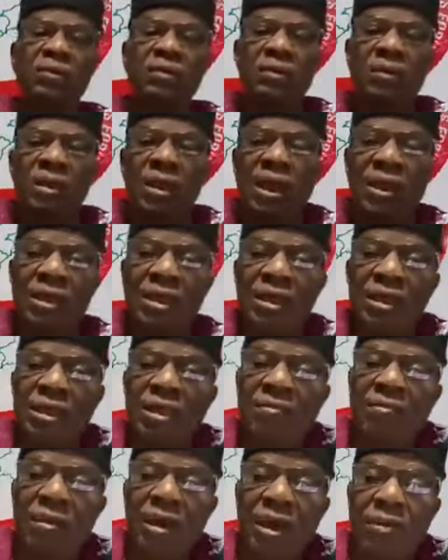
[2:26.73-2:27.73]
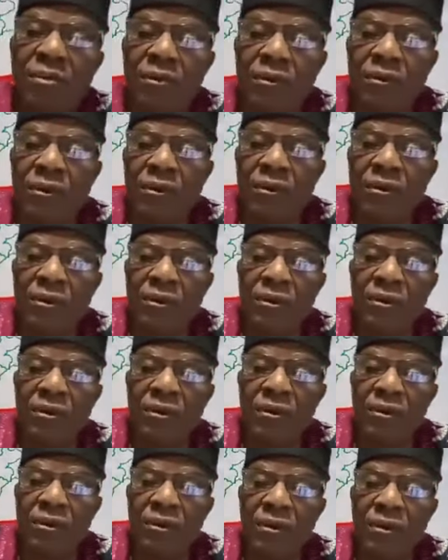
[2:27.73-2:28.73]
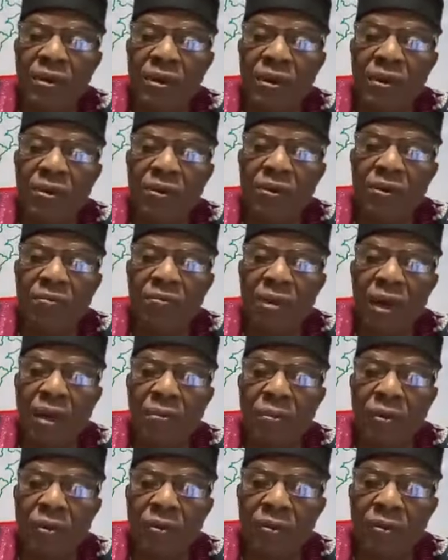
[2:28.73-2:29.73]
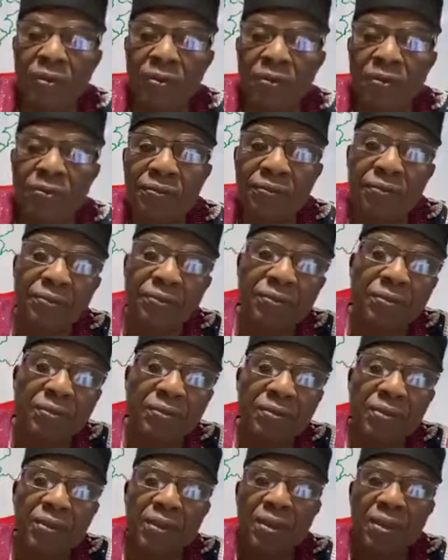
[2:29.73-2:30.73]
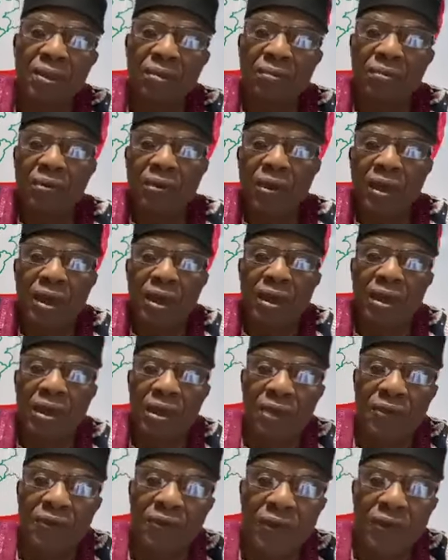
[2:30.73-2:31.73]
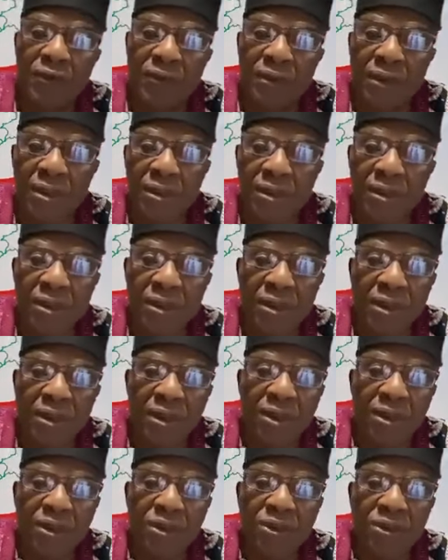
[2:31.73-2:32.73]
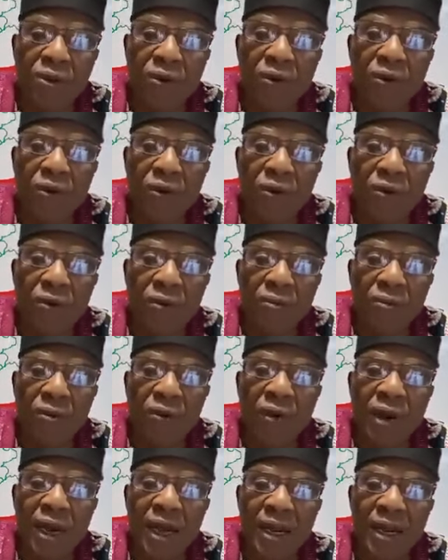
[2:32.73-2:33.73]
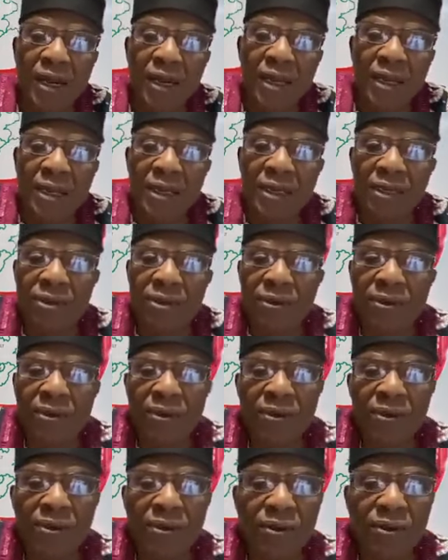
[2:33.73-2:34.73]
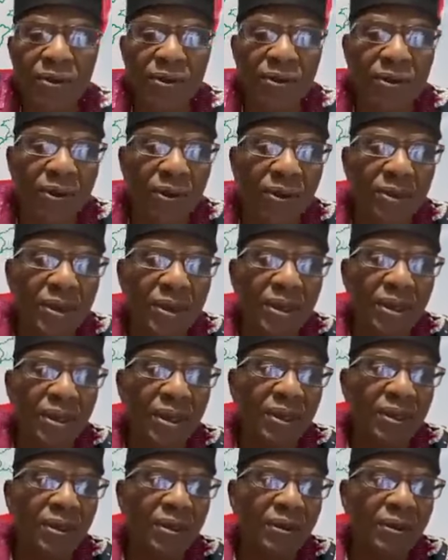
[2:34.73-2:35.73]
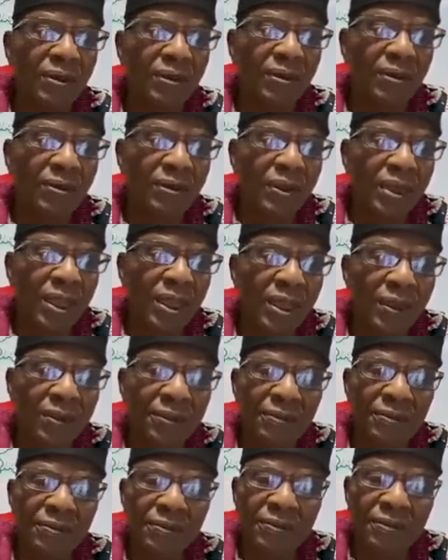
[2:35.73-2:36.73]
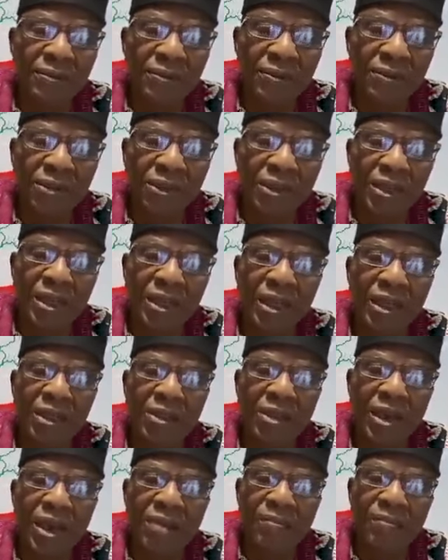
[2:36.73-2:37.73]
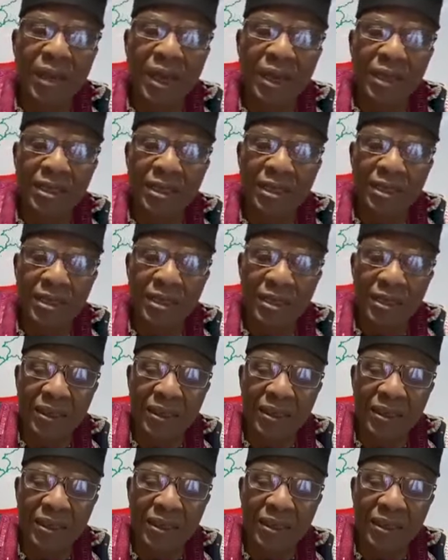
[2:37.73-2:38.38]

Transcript: That is the road map Buhari is following. So Buhari is not just only a tribalist.